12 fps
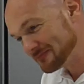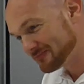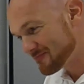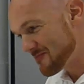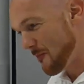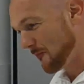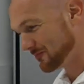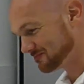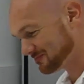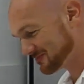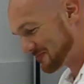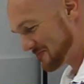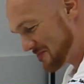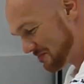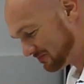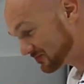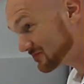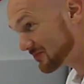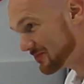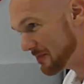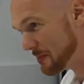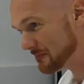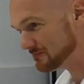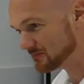The American food or the European
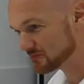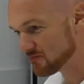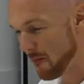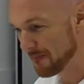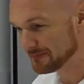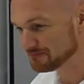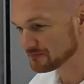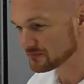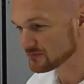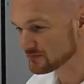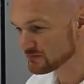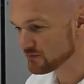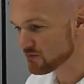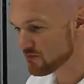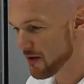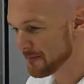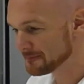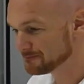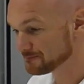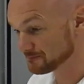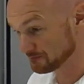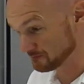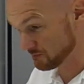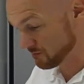food is, is more
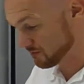healthy, I would